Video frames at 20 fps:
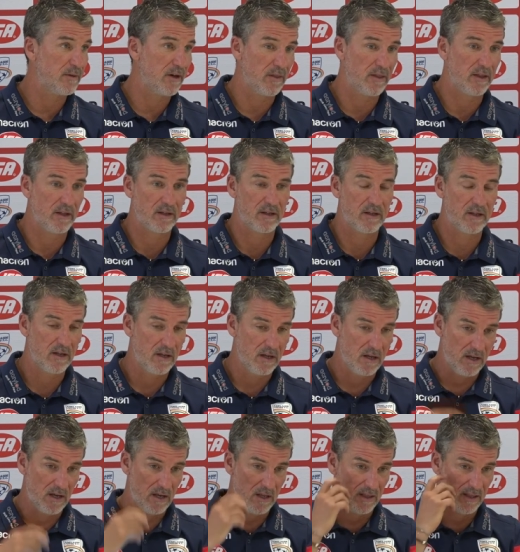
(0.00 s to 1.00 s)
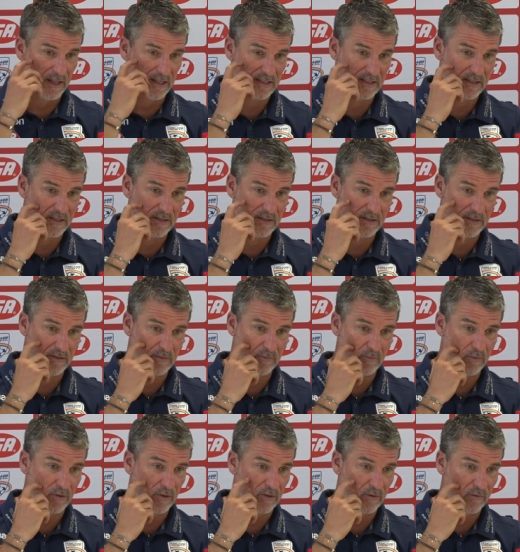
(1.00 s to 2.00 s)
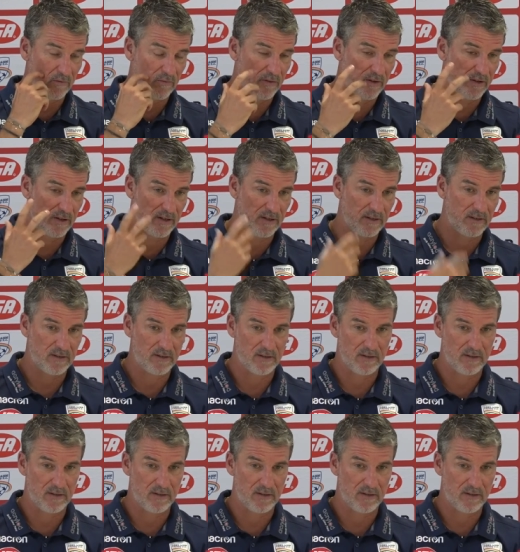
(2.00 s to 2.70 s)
I think that's one of the